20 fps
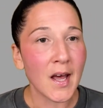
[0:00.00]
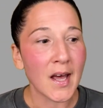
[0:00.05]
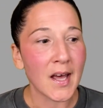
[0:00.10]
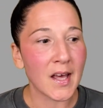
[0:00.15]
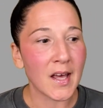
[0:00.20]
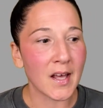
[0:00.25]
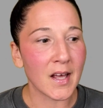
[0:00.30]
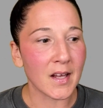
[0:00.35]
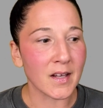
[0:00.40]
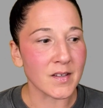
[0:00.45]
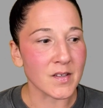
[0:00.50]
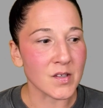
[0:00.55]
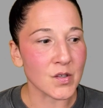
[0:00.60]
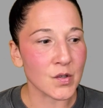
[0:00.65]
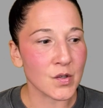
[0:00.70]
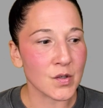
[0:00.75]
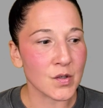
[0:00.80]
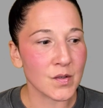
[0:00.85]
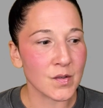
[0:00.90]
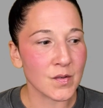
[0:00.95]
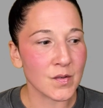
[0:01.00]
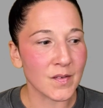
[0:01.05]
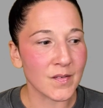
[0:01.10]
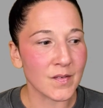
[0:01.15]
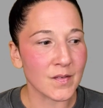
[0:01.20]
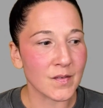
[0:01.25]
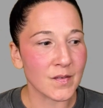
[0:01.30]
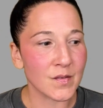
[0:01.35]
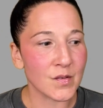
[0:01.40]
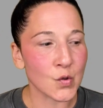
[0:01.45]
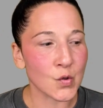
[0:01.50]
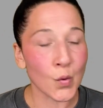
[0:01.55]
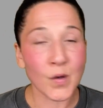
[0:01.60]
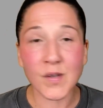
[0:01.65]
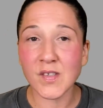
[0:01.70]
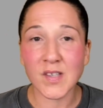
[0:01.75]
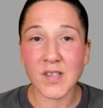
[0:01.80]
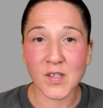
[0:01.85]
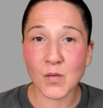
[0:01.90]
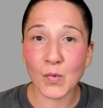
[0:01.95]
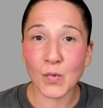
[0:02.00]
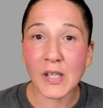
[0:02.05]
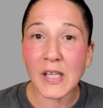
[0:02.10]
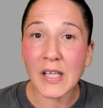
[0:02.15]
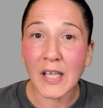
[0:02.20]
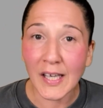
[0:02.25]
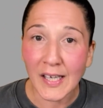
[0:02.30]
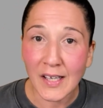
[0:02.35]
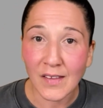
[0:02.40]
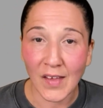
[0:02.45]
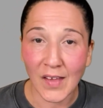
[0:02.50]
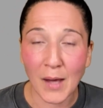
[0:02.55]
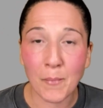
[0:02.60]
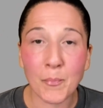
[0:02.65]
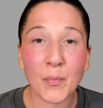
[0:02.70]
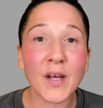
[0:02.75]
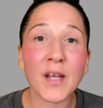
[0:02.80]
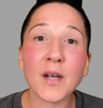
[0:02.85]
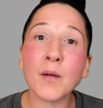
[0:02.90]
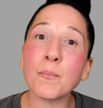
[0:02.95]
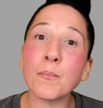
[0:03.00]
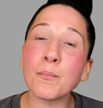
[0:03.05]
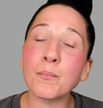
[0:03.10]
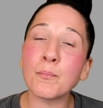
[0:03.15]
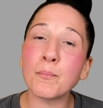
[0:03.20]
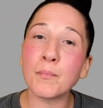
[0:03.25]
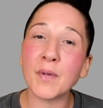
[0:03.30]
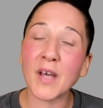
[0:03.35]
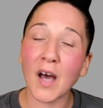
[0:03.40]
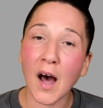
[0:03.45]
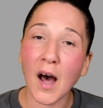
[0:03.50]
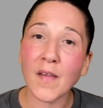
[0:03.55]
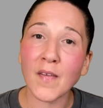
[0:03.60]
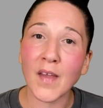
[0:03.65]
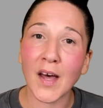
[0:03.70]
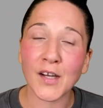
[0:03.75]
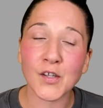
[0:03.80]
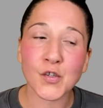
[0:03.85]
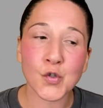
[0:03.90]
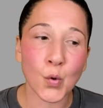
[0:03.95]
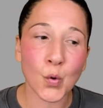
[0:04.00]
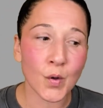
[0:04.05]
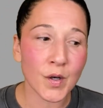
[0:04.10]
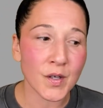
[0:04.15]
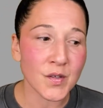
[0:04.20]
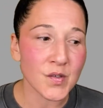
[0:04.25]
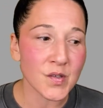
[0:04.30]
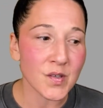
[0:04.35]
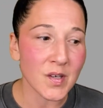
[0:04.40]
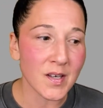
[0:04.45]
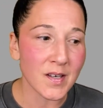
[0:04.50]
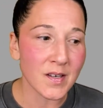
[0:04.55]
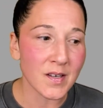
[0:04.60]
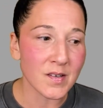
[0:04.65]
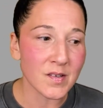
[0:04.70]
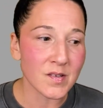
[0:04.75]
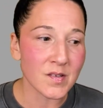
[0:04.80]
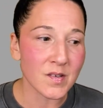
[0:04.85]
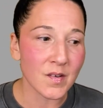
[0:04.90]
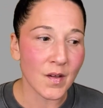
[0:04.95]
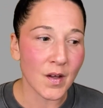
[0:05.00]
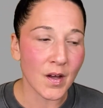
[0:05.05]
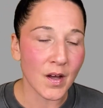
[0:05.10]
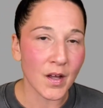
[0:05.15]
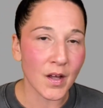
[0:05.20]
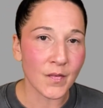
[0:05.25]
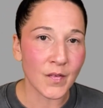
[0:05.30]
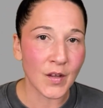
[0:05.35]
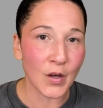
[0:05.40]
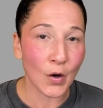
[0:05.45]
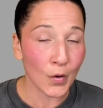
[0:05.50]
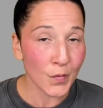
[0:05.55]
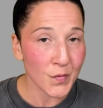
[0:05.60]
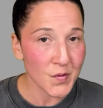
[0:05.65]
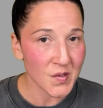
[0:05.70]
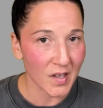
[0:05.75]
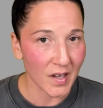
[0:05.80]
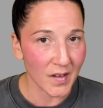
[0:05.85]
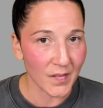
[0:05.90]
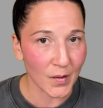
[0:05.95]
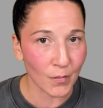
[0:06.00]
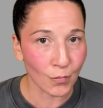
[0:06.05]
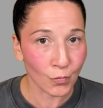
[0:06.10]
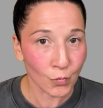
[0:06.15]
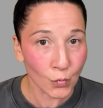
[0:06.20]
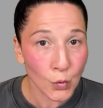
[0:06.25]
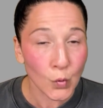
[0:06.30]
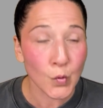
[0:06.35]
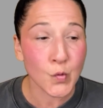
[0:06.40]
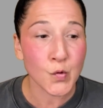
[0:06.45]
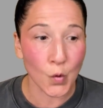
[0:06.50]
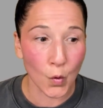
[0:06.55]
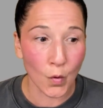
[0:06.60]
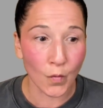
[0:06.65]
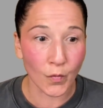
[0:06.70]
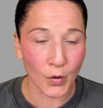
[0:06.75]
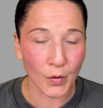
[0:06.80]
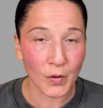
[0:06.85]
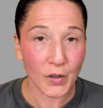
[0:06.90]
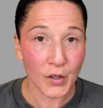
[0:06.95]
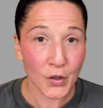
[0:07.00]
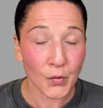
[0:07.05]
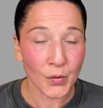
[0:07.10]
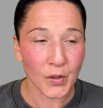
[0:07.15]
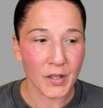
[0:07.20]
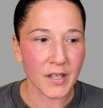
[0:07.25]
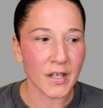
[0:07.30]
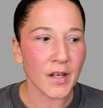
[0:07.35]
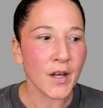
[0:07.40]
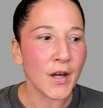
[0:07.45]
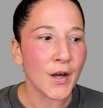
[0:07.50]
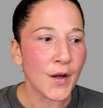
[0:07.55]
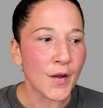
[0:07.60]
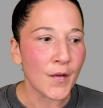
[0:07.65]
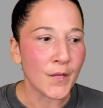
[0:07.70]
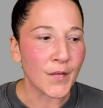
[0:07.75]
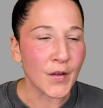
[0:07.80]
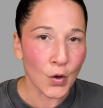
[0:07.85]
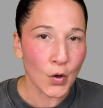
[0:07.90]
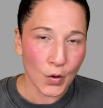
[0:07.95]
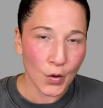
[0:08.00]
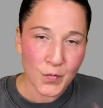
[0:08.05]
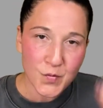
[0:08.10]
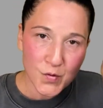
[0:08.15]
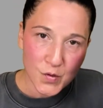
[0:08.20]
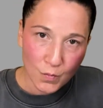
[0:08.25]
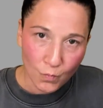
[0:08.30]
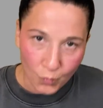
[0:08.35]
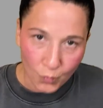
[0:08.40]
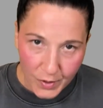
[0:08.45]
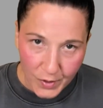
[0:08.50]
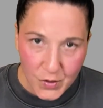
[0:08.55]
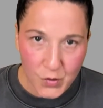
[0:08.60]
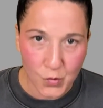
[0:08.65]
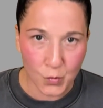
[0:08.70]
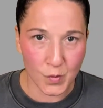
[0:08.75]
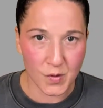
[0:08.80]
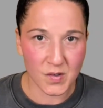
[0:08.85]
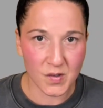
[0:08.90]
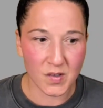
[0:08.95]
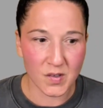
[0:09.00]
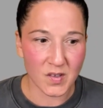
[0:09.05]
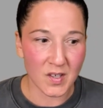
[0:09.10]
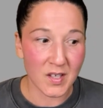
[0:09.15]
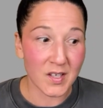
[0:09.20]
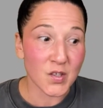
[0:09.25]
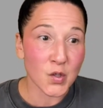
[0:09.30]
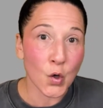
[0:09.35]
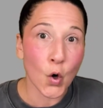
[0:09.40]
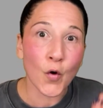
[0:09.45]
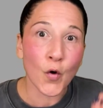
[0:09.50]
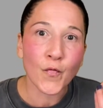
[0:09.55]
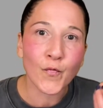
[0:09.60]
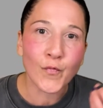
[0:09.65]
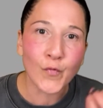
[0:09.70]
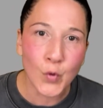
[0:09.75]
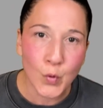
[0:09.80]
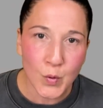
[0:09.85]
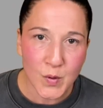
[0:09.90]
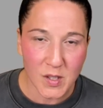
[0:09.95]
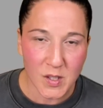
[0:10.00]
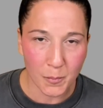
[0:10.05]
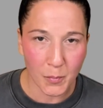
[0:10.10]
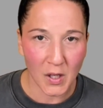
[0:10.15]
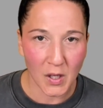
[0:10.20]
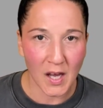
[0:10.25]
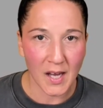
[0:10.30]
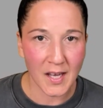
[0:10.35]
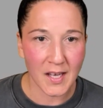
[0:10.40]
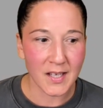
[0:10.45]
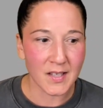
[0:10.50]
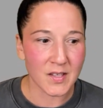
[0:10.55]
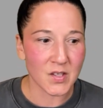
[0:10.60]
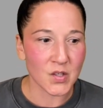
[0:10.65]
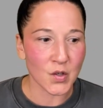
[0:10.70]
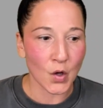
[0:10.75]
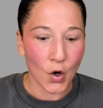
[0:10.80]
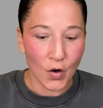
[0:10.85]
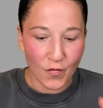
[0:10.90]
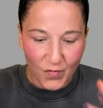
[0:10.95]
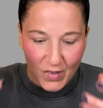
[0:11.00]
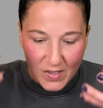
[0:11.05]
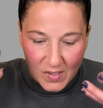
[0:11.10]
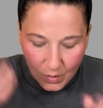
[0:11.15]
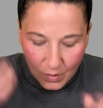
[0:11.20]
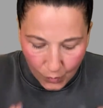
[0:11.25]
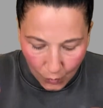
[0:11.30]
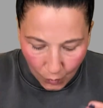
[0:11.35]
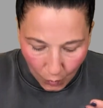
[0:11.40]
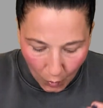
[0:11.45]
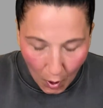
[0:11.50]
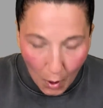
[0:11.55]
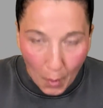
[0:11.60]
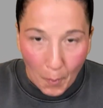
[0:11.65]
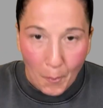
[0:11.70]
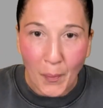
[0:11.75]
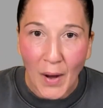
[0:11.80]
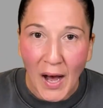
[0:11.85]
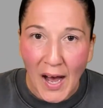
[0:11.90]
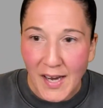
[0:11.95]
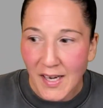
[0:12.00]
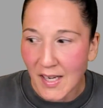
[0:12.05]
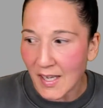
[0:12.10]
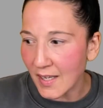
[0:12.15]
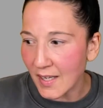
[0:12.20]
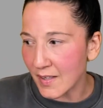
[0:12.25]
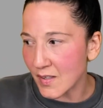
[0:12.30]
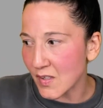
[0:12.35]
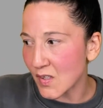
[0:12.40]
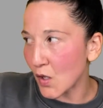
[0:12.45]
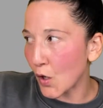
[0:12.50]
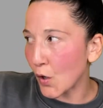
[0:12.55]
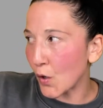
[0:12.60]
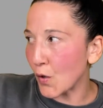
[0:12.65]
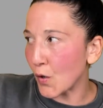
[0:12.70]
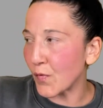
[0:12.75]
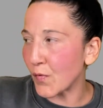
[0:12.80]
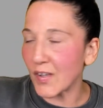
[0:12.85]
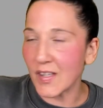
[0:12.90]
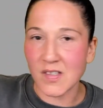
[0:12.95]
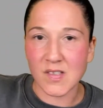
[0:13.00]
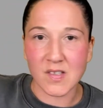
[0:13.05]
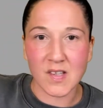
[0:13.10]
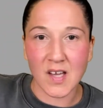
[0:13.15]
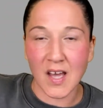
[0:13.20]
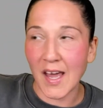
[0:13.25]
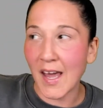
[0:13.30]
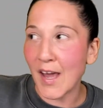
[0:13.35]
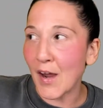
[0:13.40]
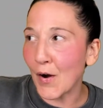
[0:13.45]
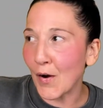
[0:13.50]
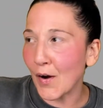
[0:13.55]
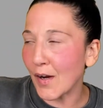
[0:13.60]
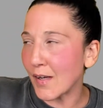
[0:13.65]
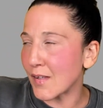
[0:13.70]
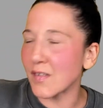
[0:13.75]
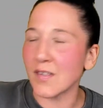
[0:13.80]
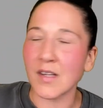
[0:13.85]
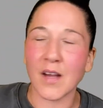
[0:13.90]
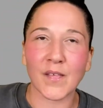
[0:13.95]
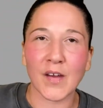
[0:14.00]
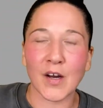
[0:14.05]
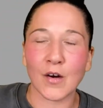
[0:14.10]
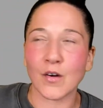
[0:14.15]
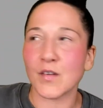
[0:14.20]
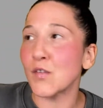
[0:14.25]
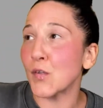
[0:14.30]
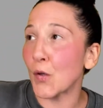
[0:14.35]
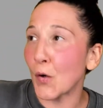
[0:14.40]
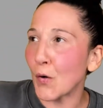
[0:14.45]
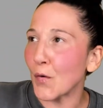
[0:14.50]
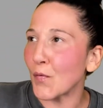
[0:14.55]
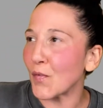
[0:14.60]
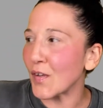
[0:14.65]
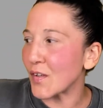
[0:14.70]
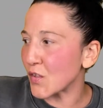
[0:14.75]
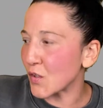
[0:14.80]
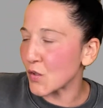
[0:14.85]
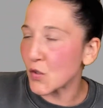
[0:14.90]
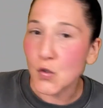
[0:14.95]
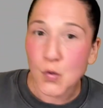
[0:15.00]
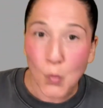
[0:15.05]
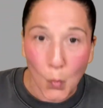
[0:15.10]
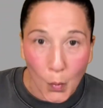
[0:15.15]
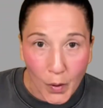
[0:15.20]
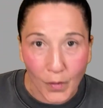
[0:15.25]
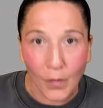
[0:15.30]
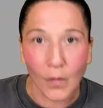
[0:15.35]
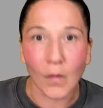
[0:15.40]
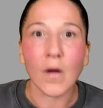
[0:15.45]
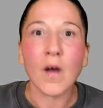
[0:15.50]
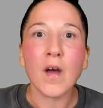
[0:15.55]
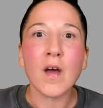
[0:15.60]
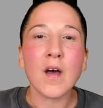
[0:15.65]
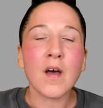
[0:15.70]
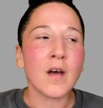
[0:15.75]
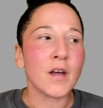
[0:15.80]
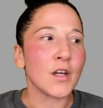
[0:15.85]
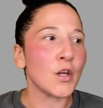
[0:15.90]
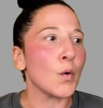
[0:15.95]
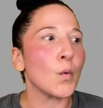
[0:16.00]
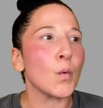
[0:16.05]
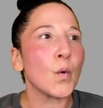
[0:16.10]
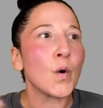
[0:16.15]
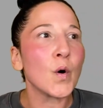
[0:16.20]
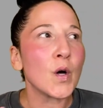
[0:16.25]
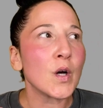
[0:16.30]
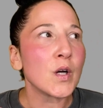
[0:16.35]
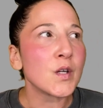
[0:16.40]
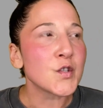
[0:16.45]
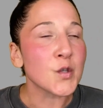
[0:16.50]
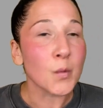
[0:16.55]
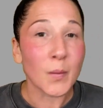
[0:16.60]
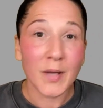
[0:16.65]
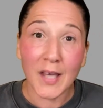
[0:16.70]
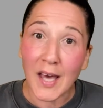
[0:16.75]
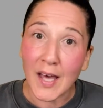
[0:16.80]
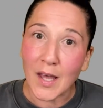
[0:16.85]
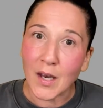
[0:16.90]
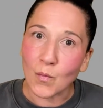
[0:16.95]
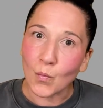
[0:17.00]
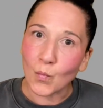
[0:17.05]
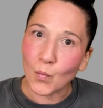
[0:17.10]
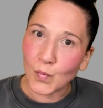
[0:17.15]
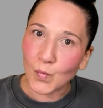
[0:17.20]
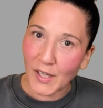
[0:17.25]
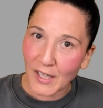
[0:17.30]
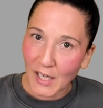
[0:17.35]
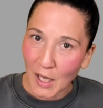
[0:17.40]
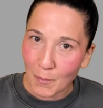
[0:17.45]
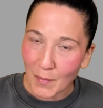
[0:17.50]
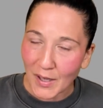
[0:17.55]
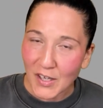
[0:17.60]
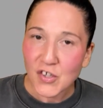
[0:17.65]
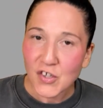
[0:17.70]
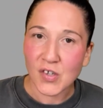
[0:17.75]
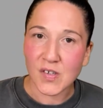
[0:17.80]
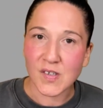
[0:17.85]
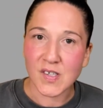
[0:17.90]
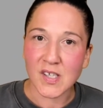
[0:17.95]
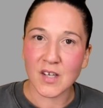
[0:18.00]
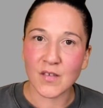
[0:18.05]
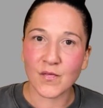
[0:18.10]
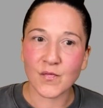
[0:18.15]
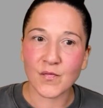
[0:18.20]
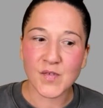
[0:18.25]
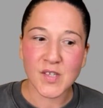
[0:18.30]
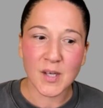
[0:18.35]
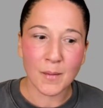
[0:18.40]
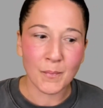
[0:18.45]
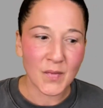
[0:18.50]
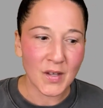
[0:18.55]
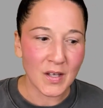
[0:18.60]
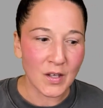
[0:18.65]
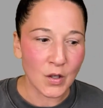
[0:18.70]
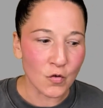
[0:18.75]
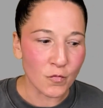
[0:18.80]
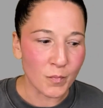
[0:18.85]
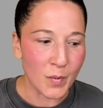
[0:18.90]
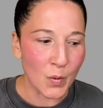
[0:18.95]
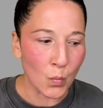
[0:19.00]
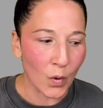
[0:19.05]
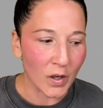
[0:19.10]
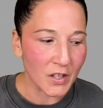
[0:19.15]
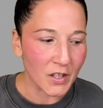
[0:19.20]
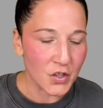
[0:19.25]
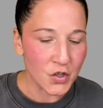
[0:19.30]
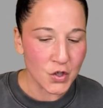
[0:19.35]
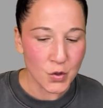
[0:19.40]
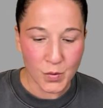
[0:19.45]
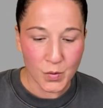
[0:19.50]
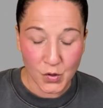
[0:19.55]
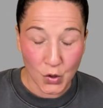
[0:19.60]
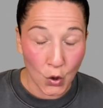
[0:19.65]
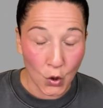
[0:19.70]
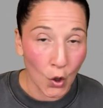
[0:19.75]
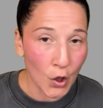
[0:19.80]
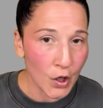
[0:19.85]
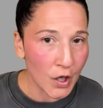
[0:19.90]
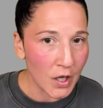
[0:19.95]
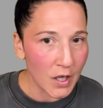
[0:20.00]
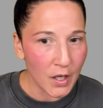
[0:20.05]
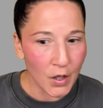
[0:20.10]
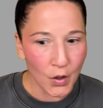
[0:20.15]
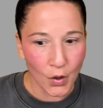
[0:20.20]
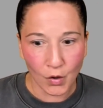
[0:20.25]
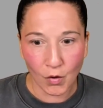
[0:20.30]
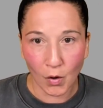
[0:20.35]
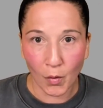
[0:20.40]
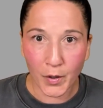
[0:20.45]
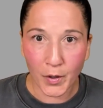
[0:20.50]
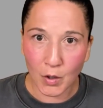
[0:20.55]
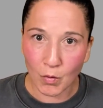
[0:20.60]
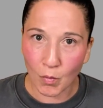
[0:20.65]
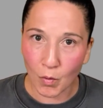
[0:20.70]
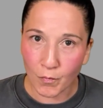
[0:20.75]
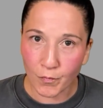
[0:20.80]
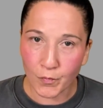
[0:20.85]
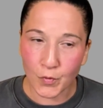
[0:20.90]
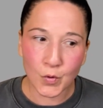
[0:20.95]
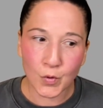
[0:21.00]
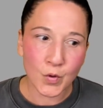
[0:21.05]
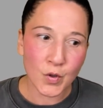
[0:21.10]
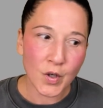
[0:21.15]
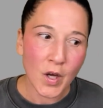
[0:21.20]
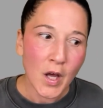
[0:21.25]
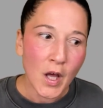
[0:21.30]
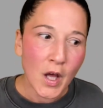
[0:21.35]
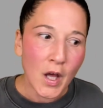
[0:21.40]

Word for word: And Taurus doesn't really like that. But beyond that, Taurus is the earth sign that rules over literally the earth's resources. It's our food supply, it's our physical body, it's the earth, it's the air, it's not the air, it's the earth, it's the soil. You know, so again, like I mentioned, if something you've been wanting to do is gardening or growing your own food,